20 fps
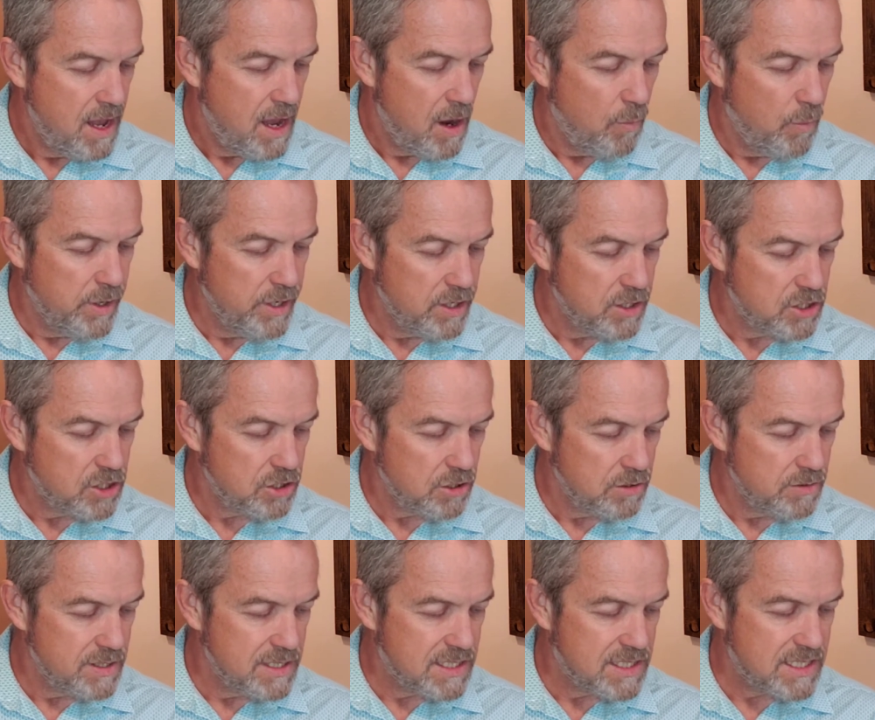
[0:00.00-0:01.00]
And when your
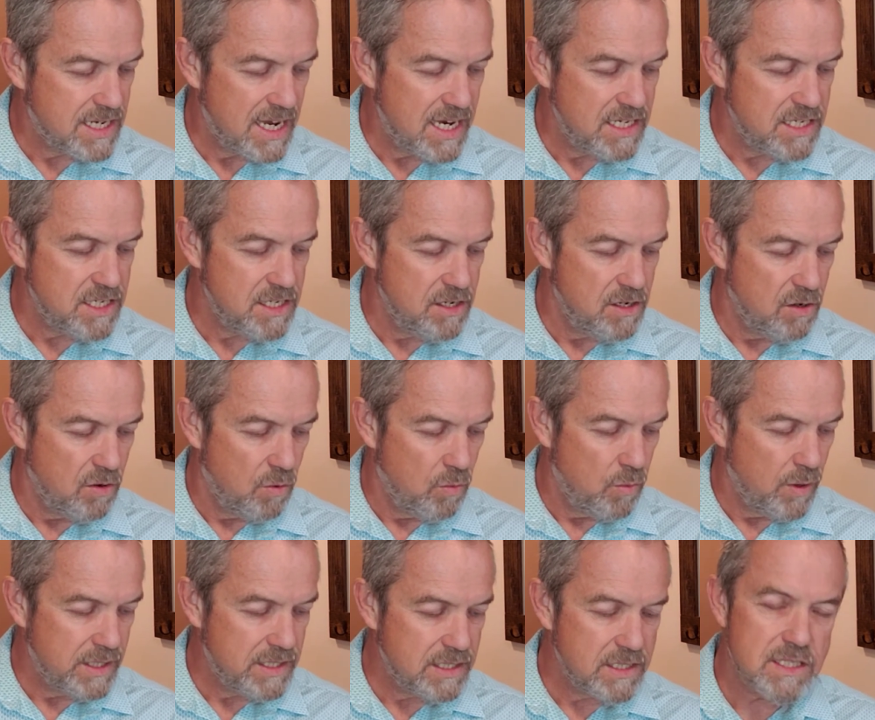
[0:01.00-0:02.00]
children say to you,
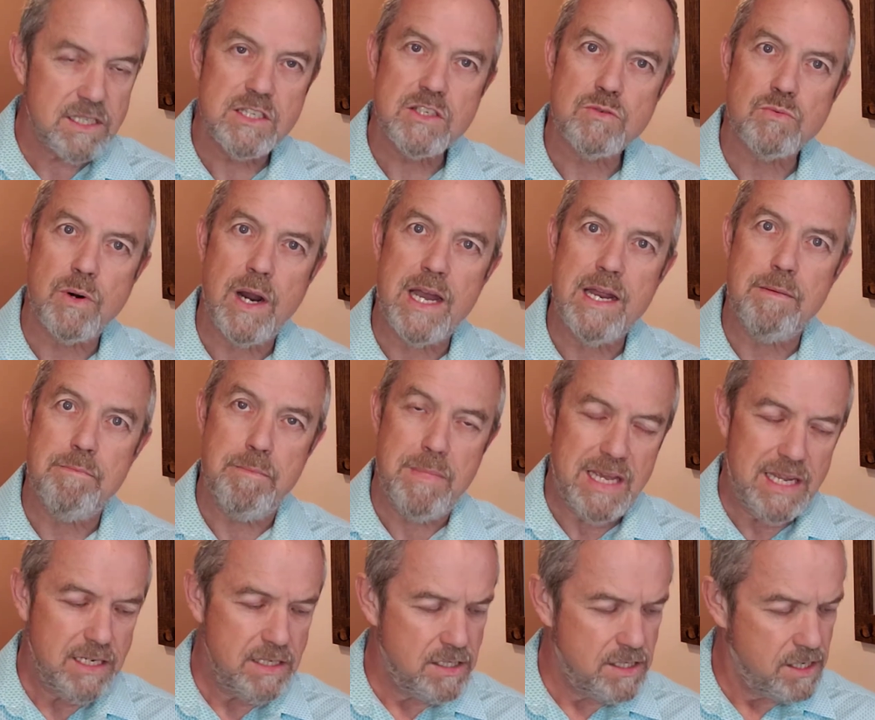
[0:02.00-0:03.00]
"What does this rite
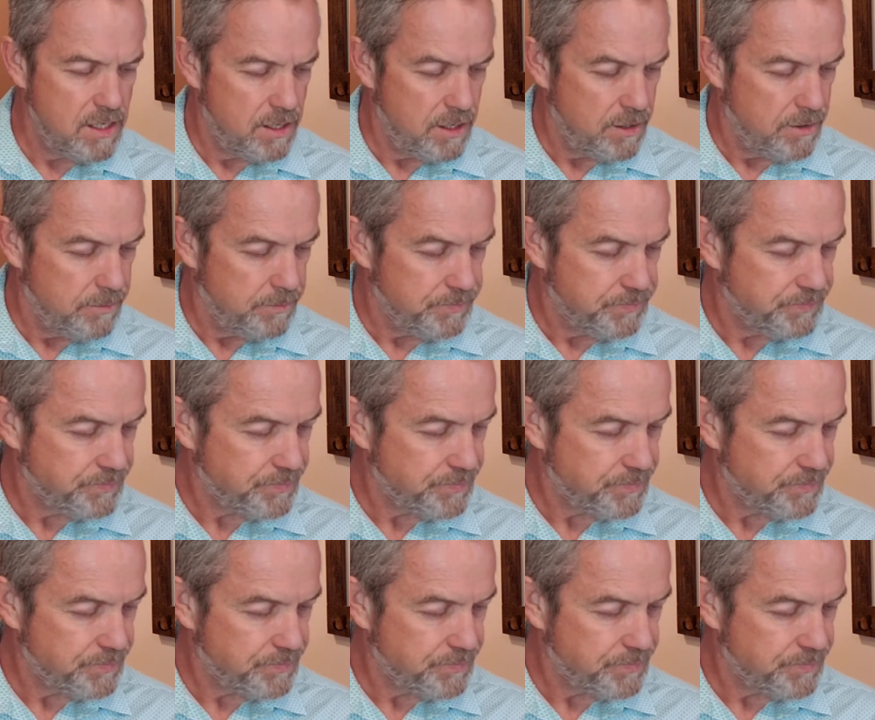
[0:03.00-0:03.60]
mean to you?"